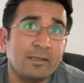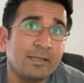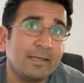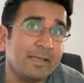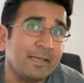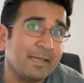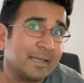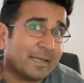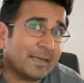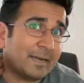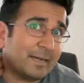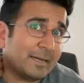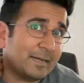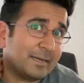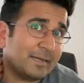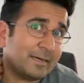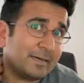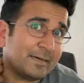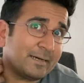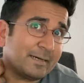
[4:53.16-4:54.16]
And
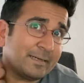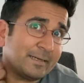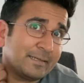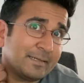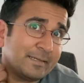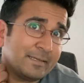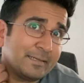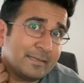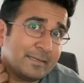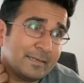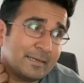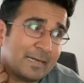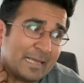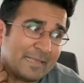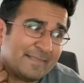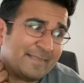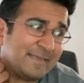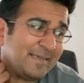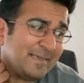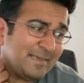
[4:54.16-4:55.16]
I
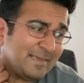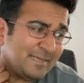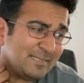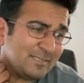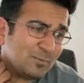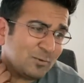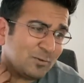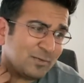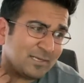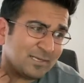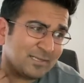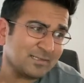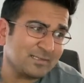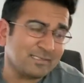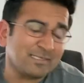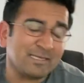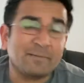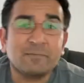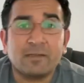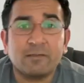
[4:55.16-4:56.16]
think he's bowling at the
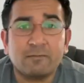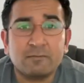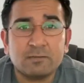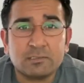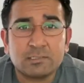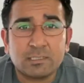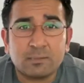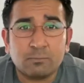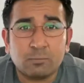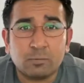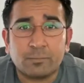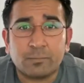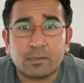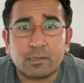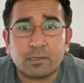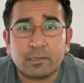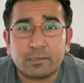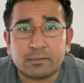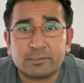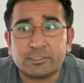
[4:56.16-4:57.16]
same levels at
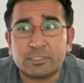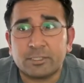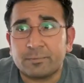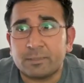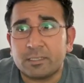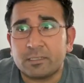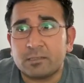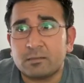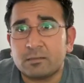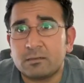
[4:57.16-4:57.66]
Bumrah and Shami.